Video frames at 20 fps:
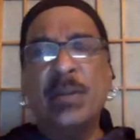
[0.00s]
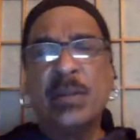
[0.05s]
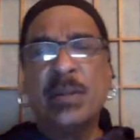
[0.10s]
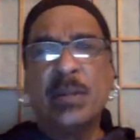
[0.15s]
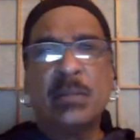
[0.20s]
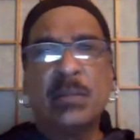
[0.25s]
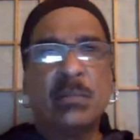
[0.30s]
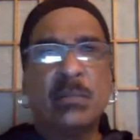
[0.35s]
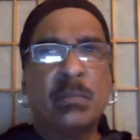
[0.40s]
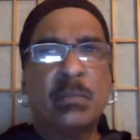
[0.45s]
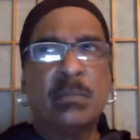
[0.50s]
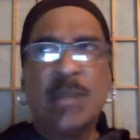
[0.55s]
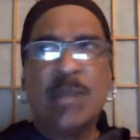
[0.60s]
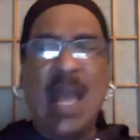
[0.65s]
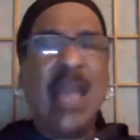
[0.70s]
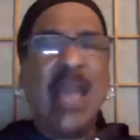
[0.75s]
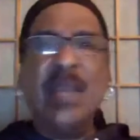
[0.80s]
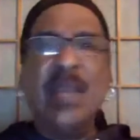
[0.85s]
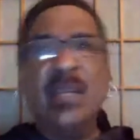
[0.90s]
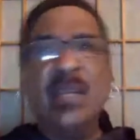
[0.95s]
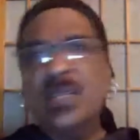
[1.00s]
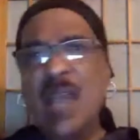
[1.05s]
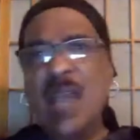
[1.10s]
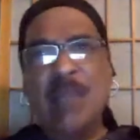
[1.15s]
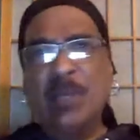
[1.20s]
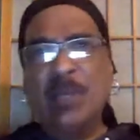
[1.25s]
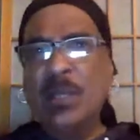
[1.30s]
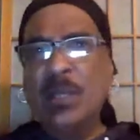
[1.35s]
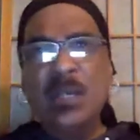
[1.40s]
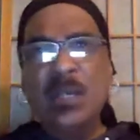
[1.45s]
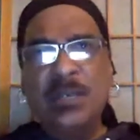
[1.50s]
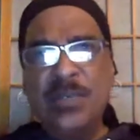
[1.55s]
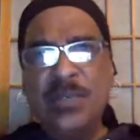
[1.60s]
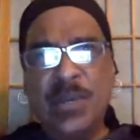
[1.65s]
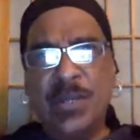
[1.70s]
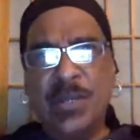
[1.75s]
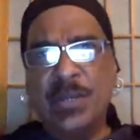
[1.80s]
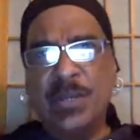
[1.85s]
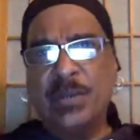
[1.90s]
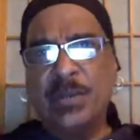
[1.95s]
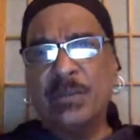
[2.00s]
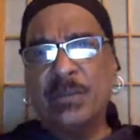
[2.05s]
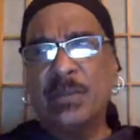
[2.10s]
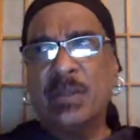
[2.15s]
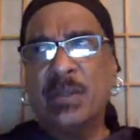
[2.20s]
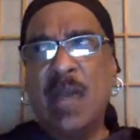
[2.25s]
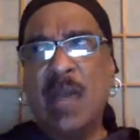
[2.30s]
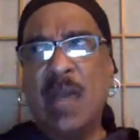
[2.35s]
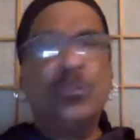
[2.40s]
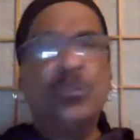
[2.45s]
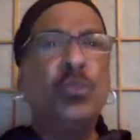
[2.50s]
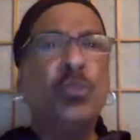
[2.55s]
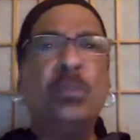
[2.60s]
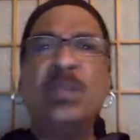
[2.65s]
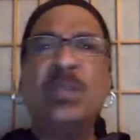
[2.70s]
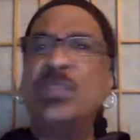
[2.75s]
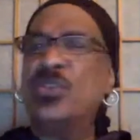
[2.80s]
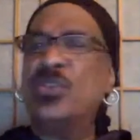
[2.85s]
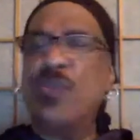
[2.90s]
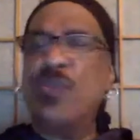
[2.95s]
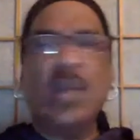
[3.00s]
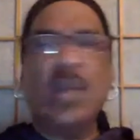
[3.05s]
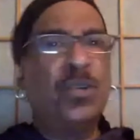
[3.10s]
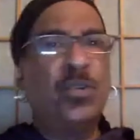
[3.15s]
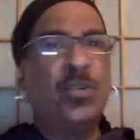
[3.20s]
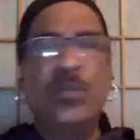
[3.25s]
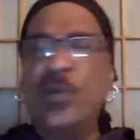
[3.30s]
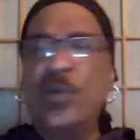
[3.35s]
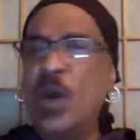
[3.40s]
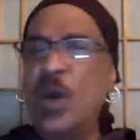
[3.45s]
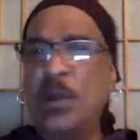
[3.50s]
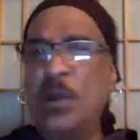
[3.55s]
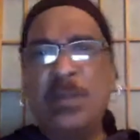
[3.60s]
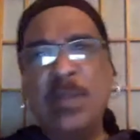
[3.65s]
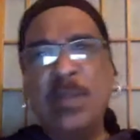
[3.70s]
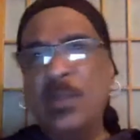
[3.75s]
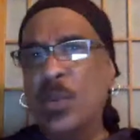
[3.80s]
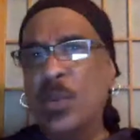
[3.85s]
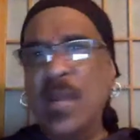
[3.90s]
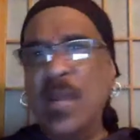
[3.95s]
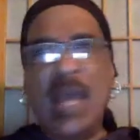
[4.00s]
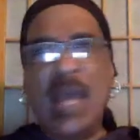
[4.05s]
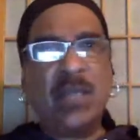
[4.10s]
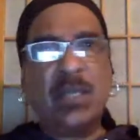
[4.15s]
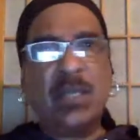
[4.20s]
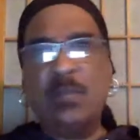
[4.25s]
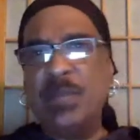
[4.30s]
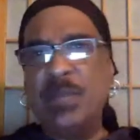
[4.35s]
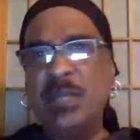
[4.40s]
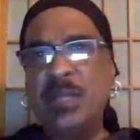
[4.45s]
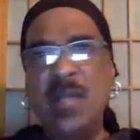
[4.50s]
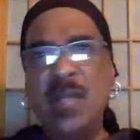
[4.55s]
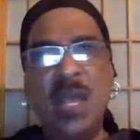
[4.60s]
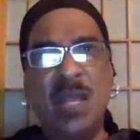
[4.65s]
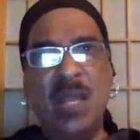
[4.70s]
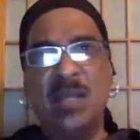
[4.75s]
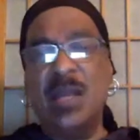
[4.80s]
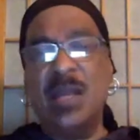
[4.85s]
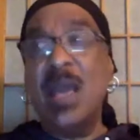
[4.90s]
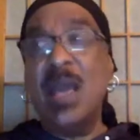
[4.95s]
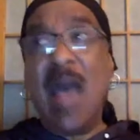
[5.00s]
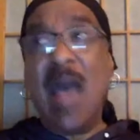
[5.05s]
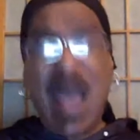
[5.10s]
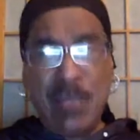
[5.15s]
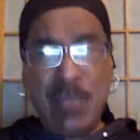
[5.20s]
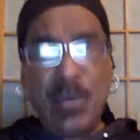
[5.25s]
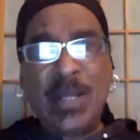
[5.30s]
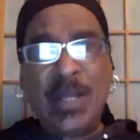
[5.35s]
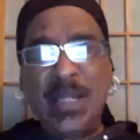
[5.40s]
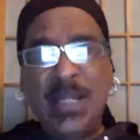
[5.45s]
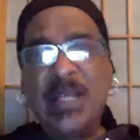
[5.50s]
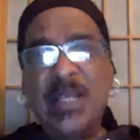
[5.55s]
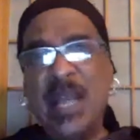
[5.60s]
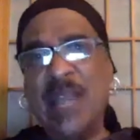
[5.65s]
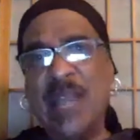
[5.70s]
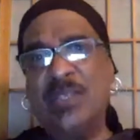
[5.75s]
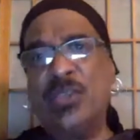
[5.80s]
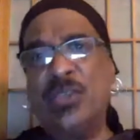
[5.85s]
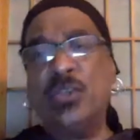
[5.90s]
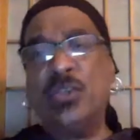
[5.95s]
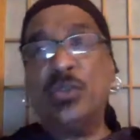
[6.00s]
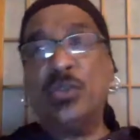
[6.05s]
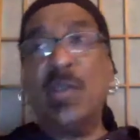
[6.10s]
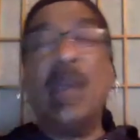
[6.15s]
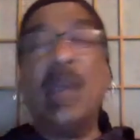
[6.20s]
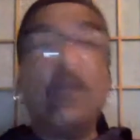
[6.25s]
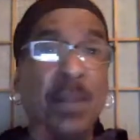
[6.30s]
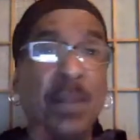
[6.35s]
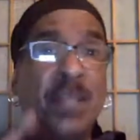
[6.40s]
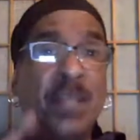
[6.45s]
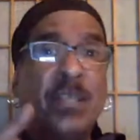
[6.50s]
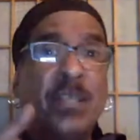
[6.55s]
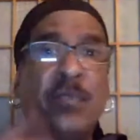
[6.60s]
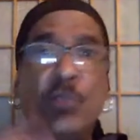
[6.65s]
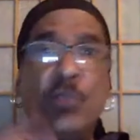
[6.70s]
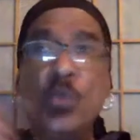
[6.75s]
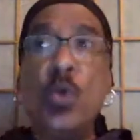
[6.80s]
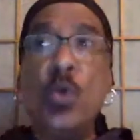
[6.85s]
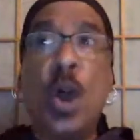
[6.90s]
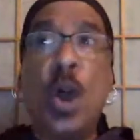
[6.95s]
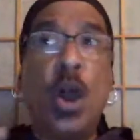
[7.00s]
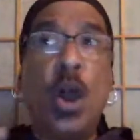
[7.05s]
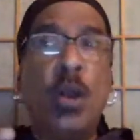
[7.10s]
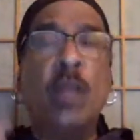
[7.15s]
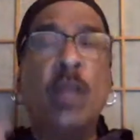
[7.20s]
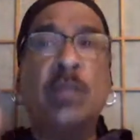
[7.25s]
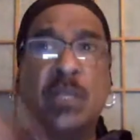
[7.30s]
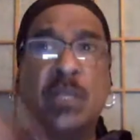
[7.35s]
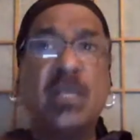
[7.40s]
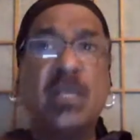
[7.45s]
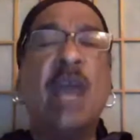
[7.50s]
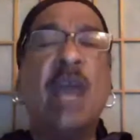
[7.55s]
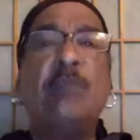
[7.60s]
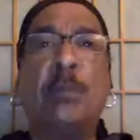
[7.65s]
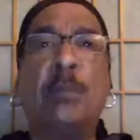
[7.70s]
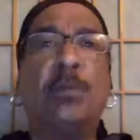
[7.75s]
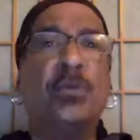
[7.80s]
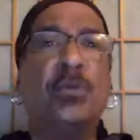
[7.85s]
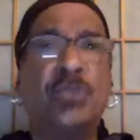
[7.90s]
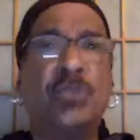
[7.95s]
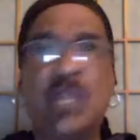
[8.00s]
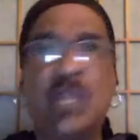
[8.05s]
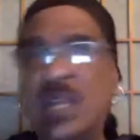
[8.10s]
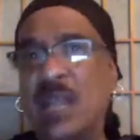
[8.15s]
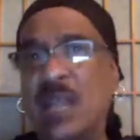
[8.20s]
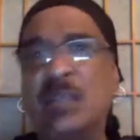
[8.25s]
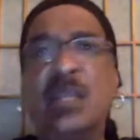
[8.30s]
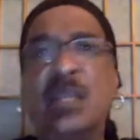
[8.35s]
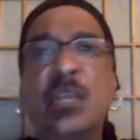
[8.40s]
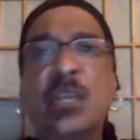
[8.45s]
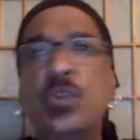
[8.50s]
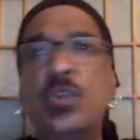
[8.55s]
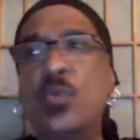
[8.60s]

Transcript: but I ain't got time to look for you. I'm too busy trying to do for our people what has to be done. I recognize that you're there. Plus, if you are the type of person that I think you are,